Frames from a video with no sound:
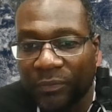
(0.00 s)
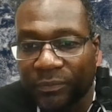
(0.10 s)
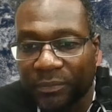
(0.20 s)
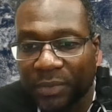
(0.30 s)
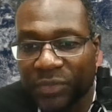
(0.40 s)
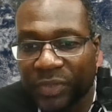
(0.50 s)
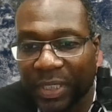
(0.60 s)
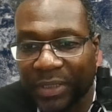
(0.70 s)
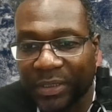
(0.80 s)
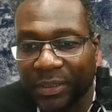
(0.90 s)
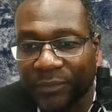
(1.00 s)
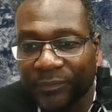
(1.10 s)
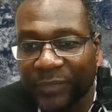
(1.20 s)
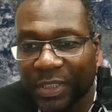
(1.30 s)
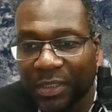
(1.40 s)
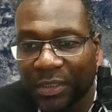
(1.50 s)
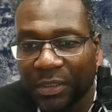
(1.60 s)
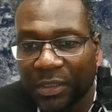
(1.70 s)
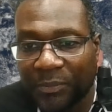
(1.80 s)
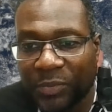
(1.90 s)
Oh, that's what I did.
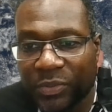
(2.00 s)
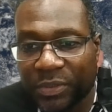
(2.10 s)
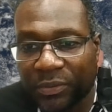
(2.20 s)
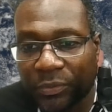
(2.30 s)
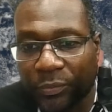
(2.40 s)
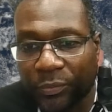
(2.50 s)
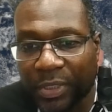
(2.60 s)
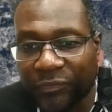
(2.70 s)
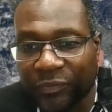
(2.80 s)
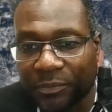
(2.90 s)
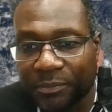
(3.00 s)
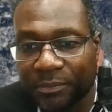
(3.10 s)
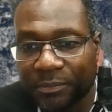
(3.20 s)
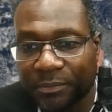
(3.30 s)
I'm using 3 of them.